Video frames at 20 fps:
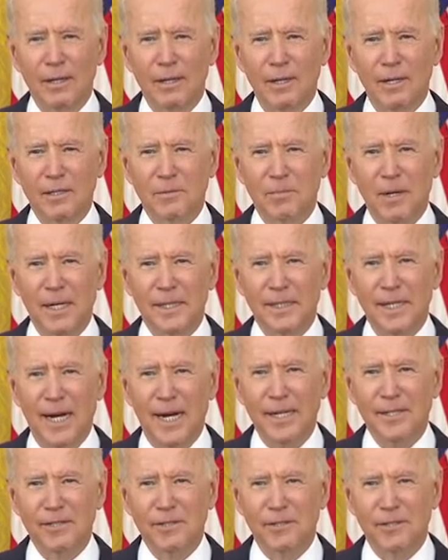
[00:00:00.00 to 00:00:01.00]
As my
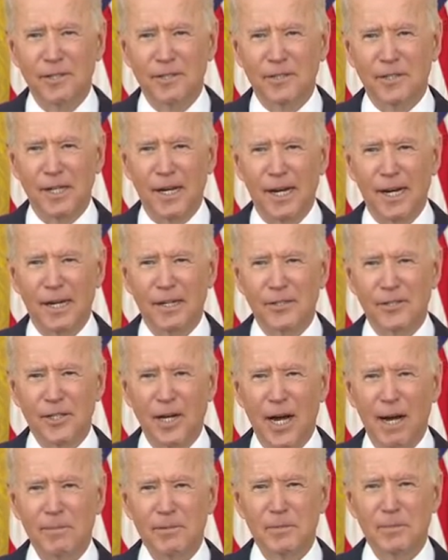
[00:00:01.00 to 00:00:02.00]
dad used to say, a
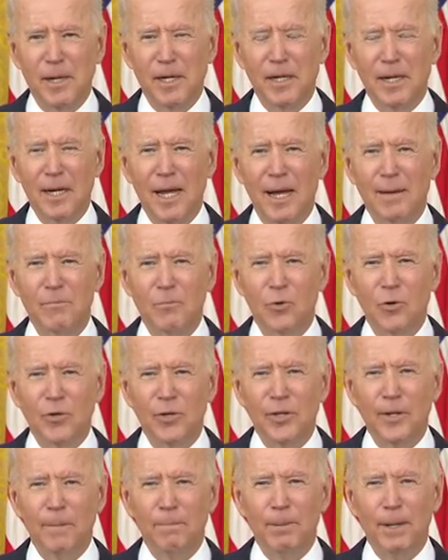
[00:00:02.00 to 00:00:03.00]
job's about a lot more
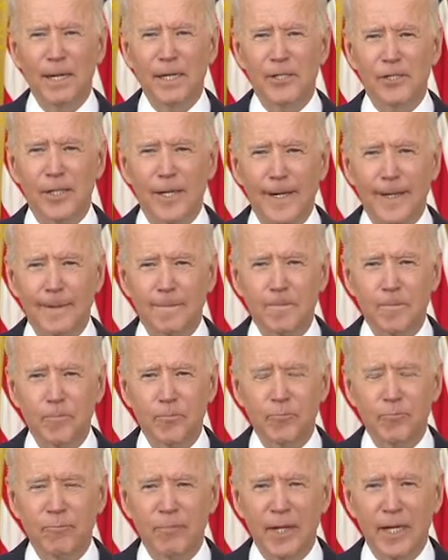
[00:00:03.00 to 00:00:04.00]
than a paycheck.
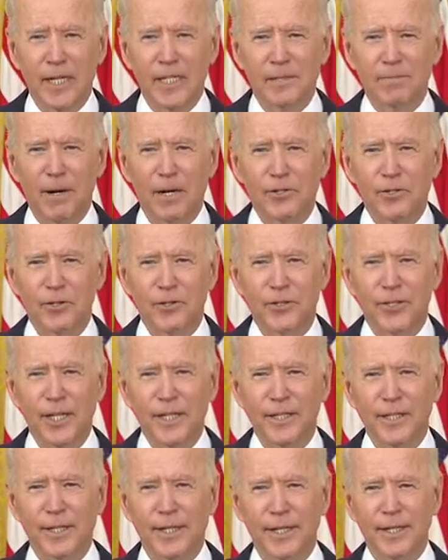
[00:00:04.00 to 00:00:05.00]
It's about your
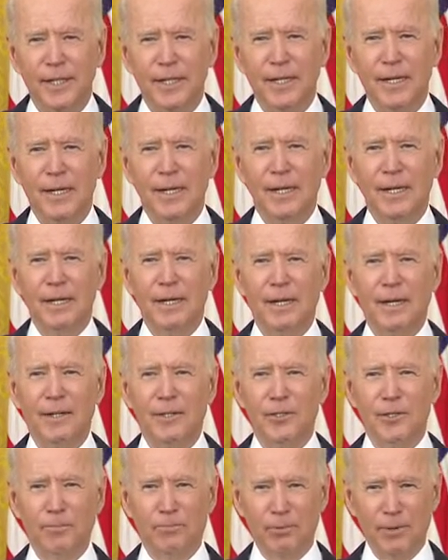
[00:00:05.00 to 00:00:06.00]
dignity,
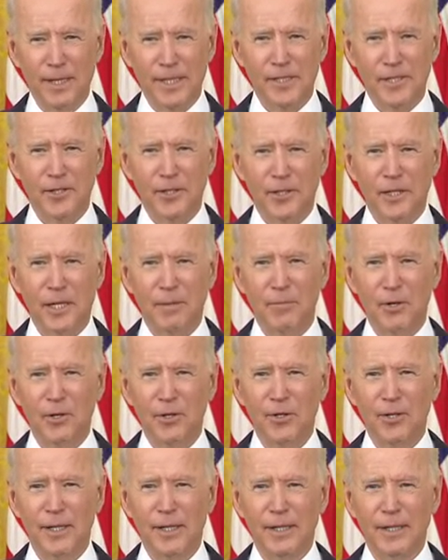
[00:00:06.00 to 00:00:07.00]
your place in the
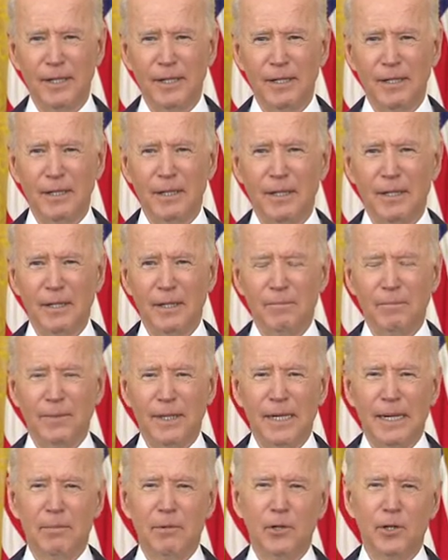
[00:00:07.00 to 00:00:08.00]
community,
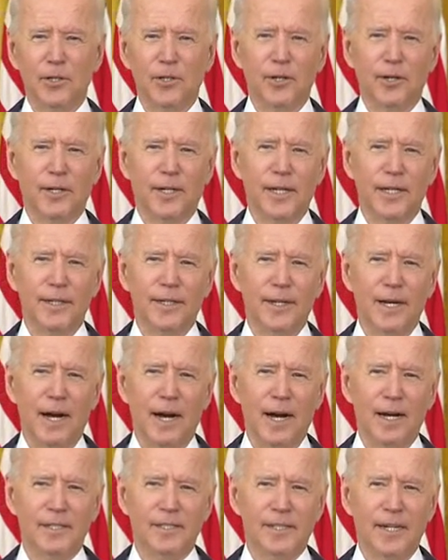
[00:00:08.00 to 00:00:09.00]
being able to look your kid in the
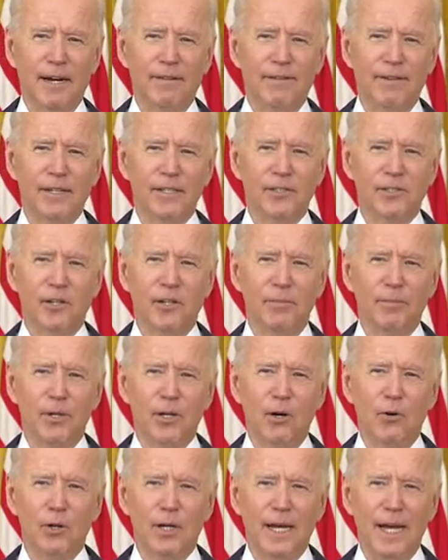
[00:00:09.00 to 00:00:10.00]
eye and say everything's going to
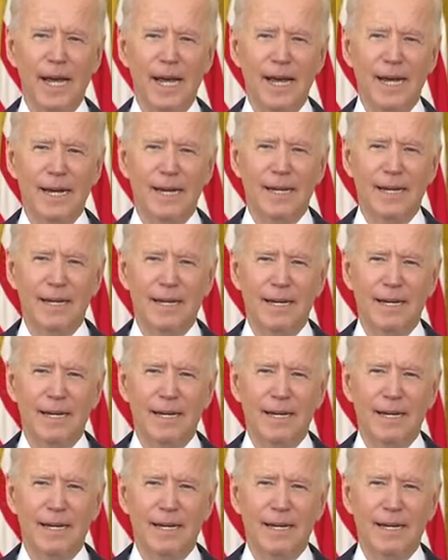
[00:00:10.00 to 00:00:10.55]
be okay.